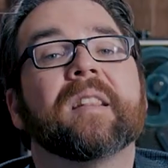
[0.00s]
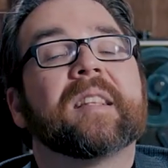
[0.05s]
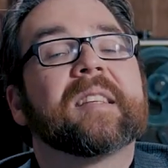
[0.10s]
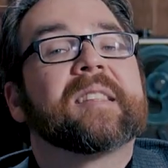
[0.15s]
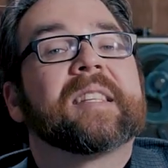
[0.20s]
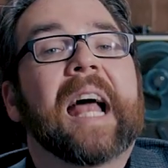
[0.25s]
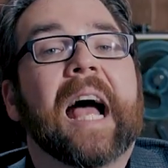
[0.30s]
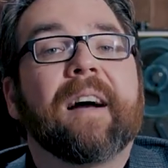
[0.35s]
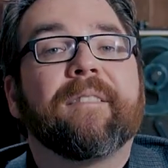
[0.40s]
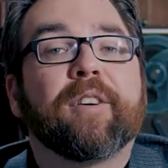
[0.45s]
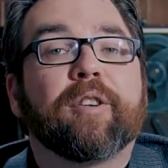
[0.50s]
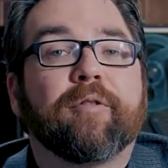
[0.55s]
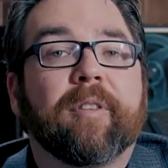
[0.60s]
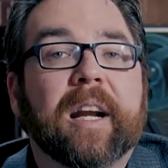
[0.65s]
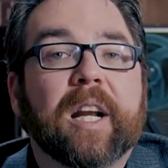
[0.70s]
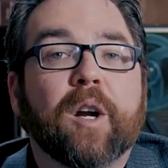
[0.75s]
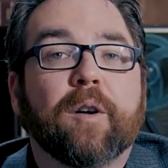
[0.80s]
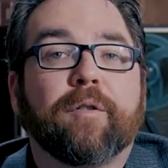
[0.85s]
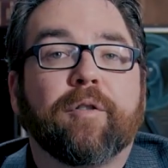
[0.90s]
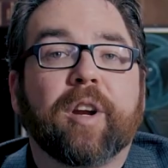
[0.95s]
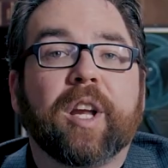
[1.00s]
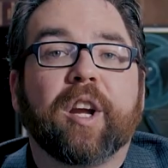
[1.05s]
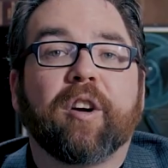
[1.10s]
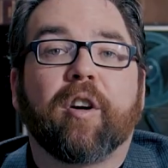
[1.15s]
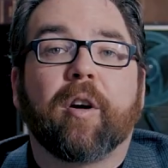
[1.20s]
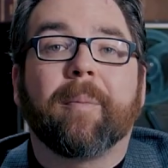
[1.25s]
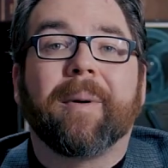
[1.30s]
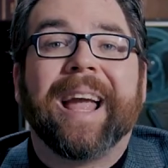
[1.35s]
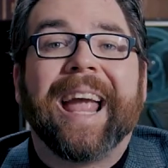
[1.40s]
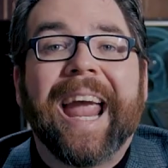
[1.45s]
The staff at Radio Free
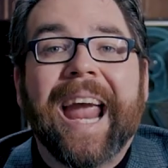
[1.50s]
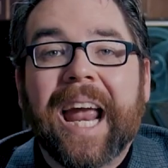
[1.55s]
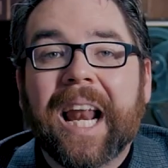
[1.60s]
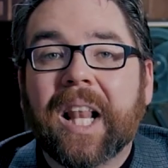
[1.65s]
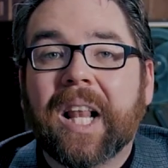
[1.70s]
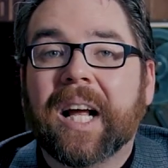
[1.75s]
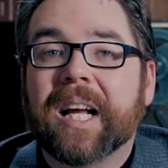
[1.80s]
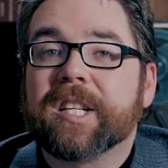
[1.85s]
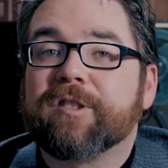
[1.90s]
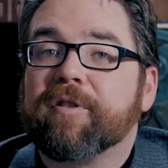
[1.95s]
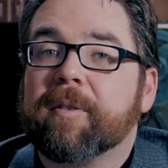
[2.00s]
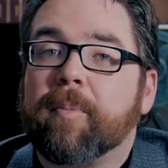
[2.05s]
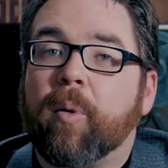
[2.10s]
Europe analyzed